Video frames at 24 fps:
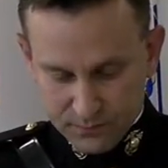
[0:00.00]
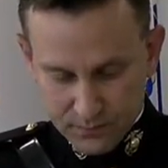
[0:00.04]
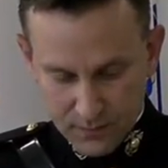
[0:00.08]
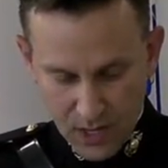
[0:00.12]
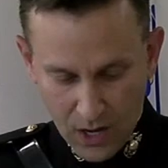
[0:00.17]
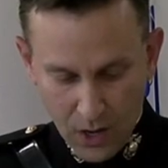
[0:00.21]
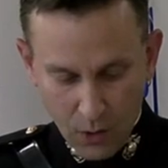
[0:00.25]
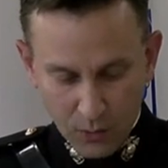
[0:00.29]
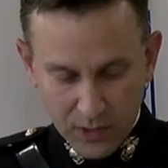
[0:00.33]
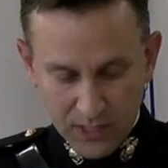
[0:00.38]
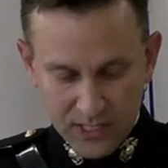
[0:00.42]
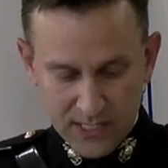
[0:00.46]

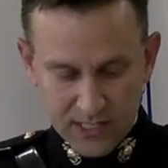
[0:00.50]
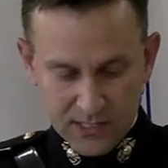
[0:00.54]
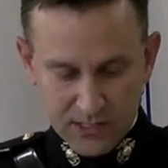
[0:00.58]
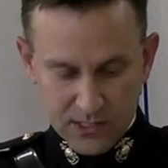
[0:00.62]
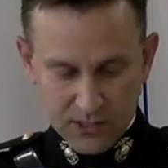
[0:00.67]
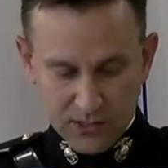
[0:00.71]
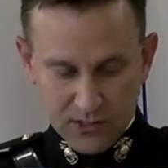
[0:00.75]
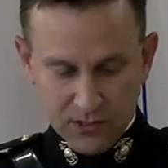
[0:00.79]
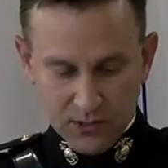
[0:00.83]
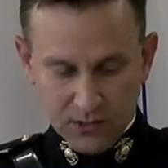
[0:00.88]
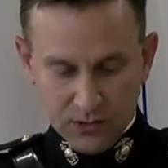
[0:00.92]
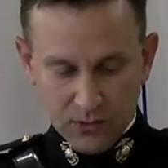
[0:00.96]
All we need to
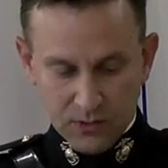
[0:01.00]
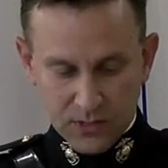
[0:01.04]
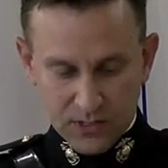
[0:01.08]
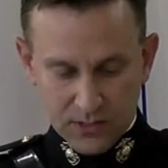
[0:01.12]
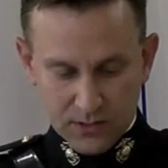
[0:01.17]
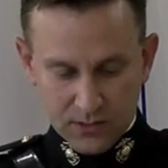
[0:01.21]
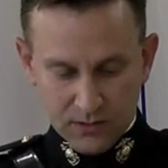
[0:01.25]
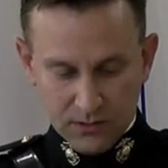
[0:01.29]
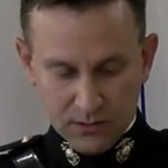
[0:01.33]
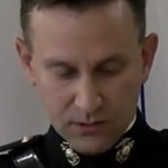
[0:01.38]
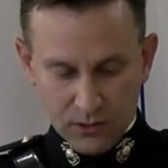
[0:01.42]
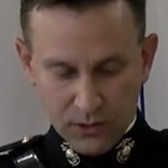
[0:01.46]
do
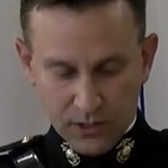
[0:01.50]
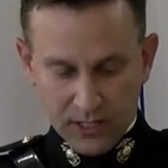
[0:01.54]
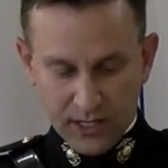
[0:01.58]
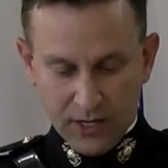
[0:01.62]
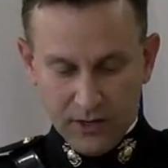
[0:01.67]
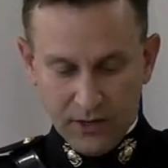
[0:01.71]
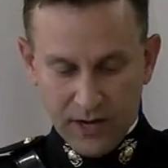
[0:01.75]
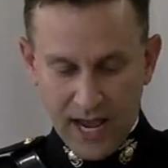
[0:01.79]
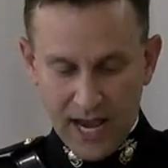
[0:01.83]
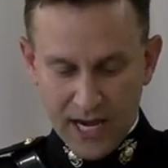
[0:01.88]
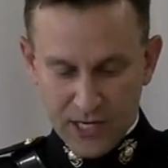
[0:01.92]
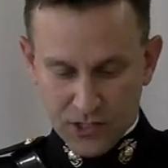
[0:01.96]
is look at our
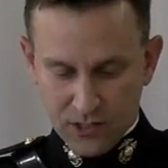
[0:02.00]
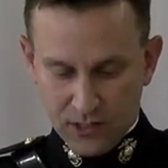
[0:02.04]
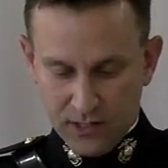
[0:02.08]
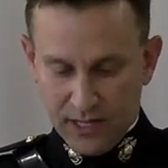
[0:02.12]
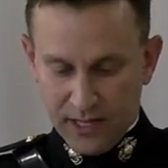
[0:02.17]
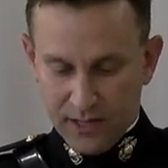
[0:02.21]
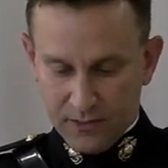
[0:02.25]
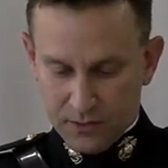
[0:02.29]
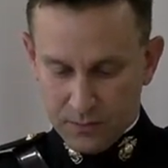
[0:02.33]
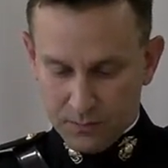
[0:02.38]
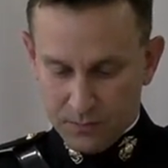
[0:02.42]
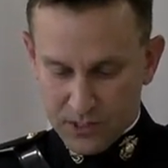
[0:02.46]
national
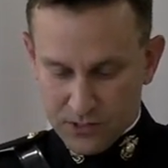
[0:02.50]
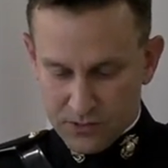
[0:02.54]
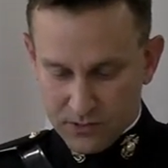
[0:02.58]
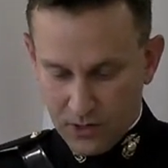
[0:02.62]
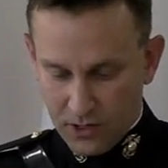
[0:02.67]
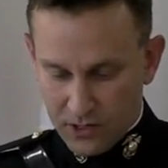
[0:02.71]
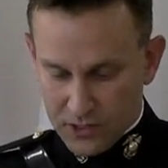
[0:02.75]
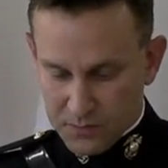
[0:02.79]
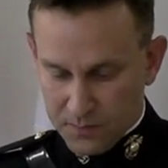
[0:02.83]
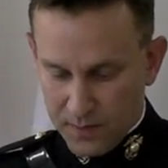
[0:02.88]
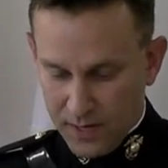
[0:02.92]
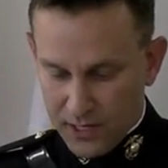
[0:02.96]
anthem, the
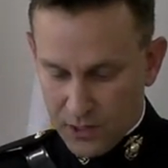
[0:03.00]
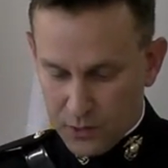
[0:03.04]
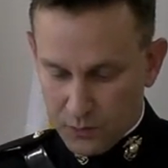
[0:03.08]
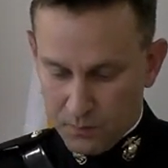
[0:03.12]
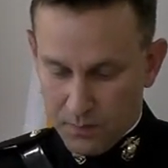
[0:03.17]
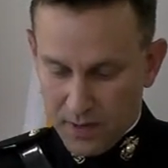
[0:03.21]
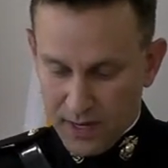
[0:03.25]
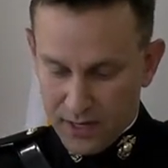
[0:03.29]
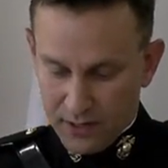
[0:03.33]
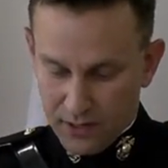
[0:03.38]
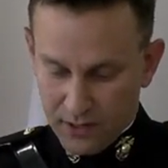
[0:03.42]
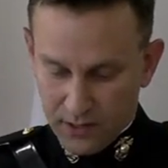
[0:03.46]
Star-Spangled
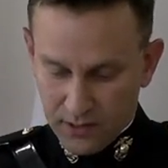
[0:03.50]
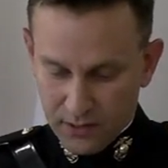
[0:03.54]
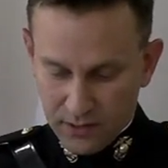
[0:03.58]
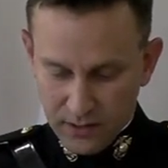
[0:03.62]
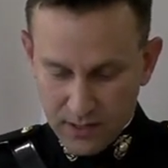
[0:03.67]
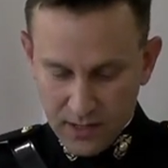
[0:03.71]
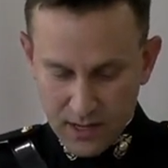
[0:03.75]
Banner,